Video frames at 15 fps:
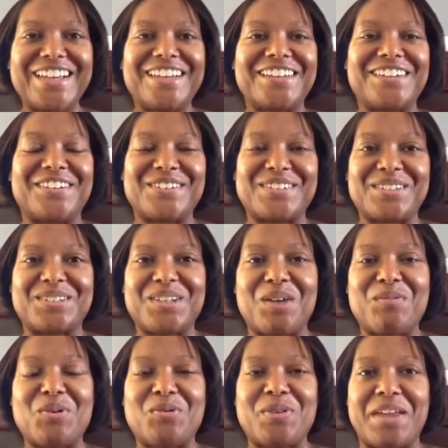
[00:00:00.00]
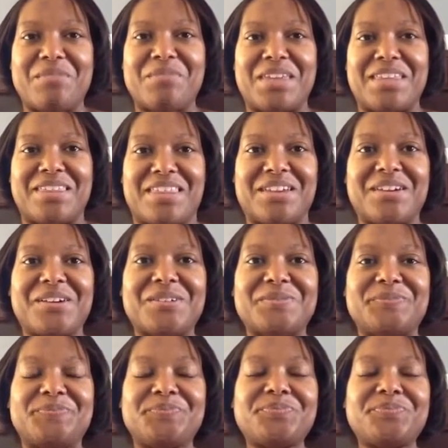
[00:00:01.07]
It's a double whammy there.